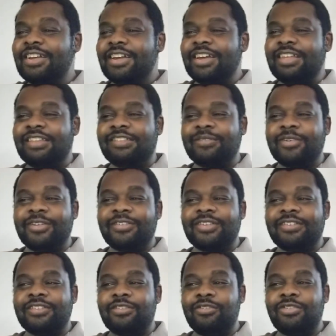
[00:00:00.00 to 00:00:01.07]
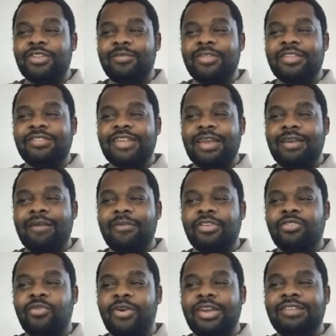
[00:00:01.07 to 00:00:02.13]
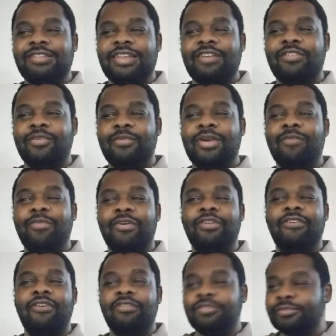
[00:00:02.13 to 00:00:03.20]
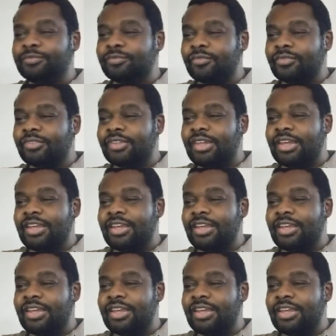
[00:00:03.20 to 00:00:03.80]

And someone else says, you should be the same comment twice, laughing my butt off. Mm.